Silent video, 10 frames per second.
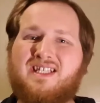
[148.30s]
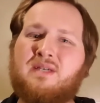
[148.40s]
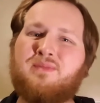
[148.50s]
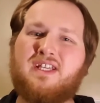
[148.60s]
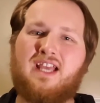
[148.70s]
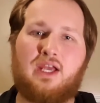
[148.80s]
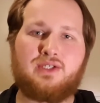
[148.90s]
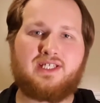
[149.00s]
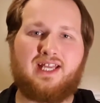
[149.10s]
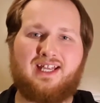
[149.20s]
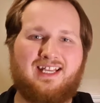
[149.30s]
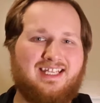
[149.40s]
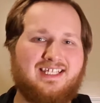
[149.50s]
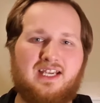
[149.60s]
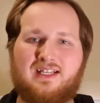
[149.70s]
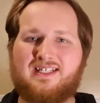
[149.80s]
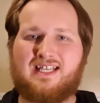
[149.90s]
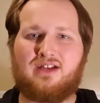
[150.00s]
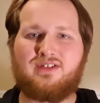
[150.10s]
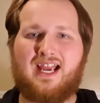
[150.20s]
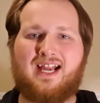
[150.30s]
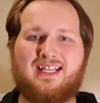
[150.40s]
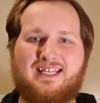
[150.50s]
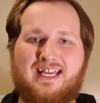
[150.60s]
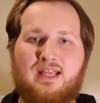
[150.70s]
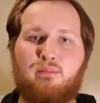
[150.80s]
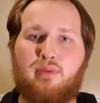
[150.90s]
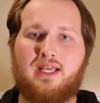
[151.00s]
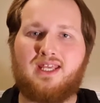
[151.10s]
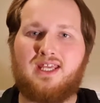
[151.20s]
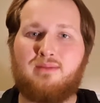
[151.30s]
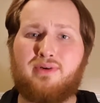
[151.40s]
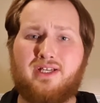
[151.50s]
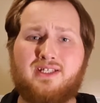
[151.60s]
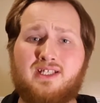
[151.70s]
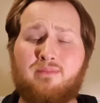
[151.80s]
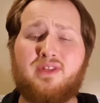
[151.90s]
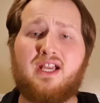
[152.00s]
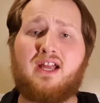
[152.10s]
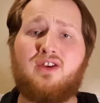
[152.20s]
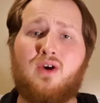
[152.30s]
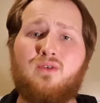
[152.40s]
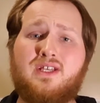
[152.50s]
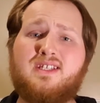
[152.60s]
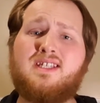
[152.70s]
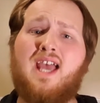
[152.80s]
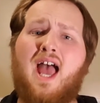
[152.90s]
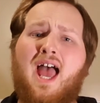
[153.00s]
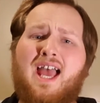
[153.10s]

something else that is going to sound kind of nitpicky, but it's something I noticed